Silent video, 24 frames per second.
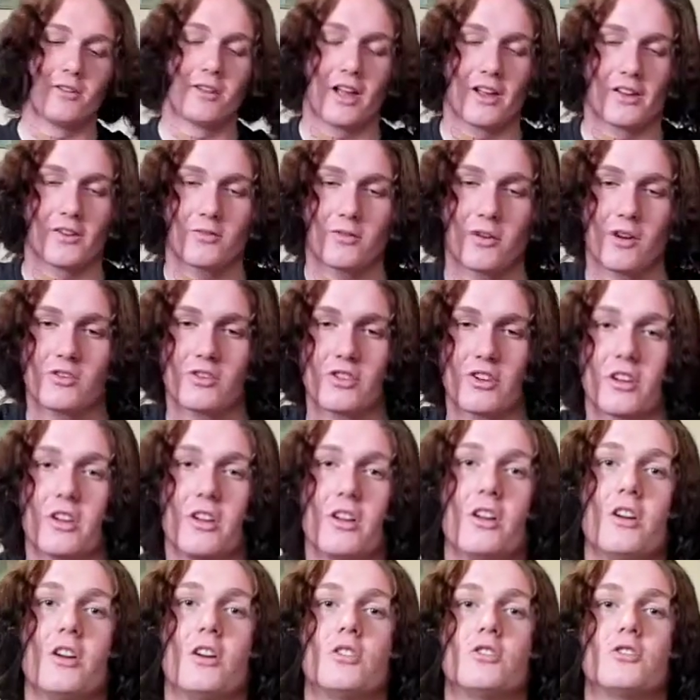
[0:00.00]
guys for watching.
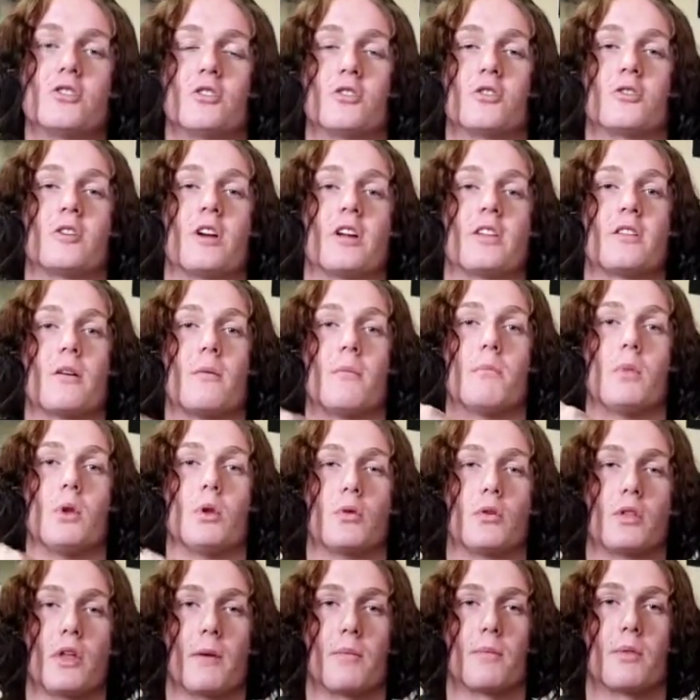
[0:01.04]
Turn the gray thumb
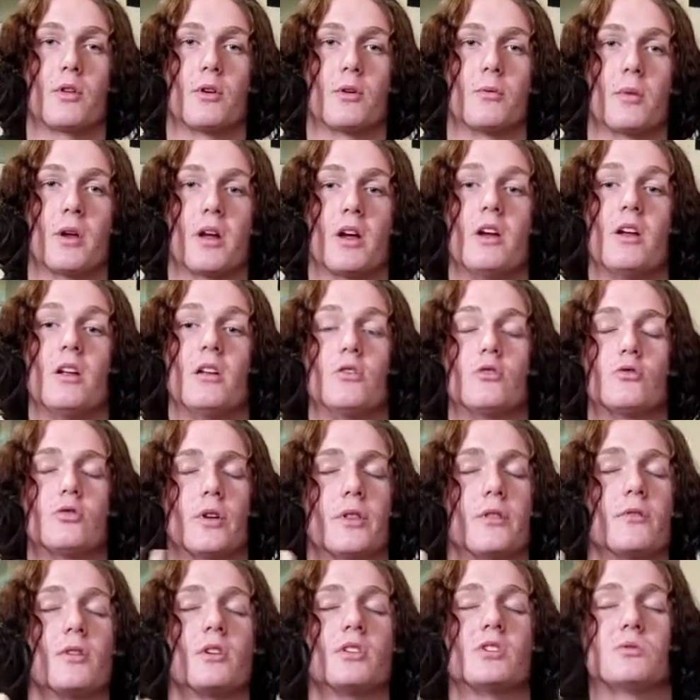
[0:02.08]
blue with hypothermia.
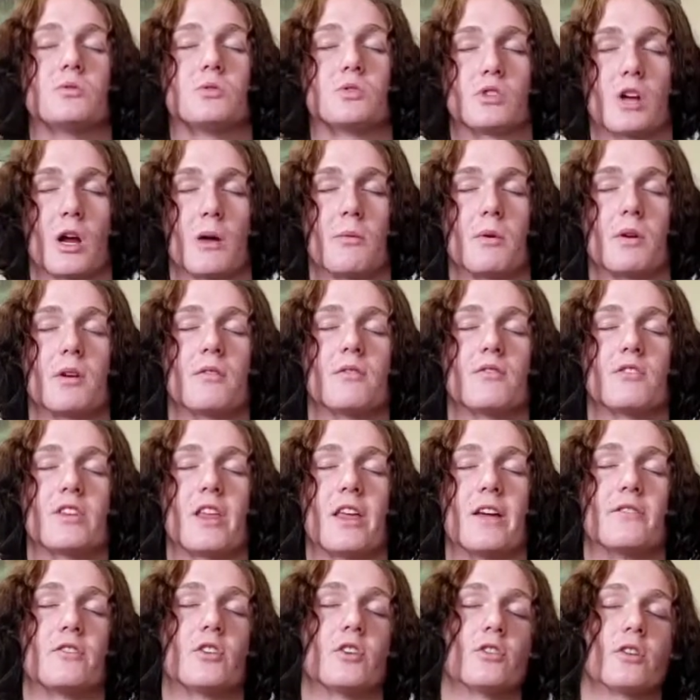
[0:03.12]
Turn the red subscribe button with
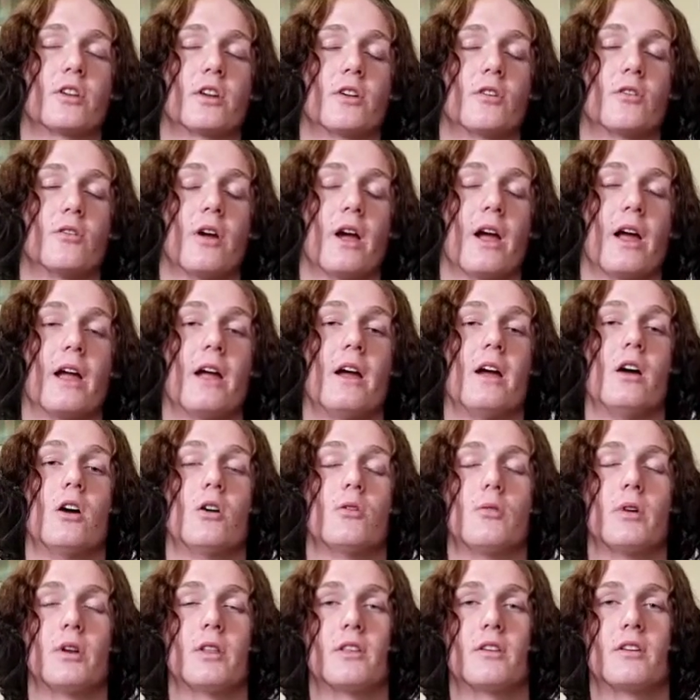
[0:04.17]
like, turn it gray.
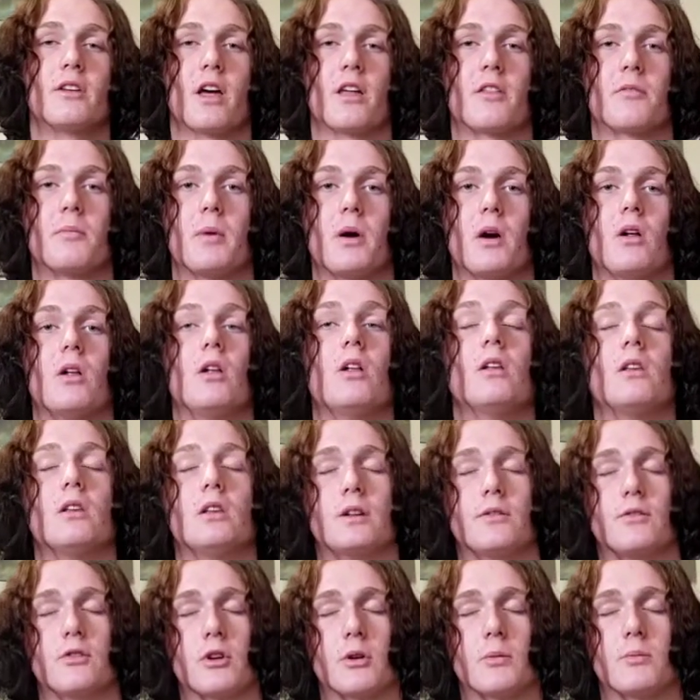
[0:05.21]
Ring the death bell.
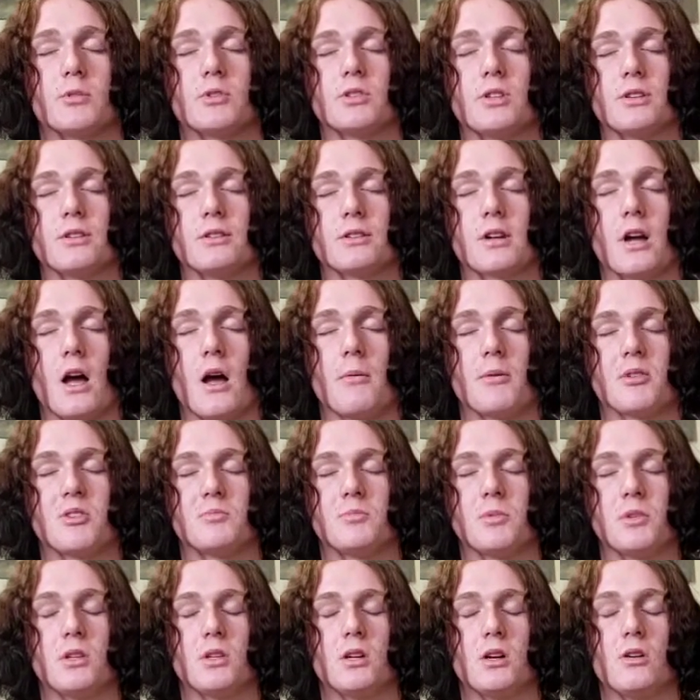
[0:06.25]
Leave your opinion in the comments
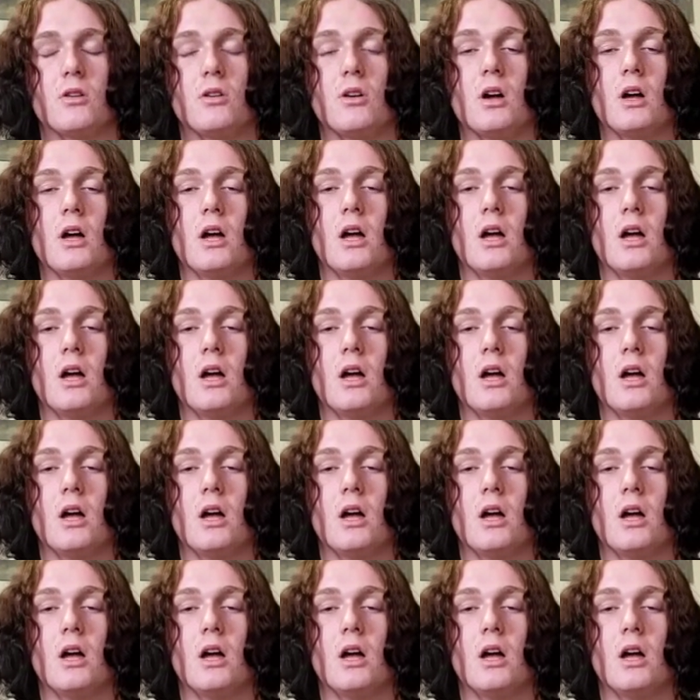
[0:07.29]
below.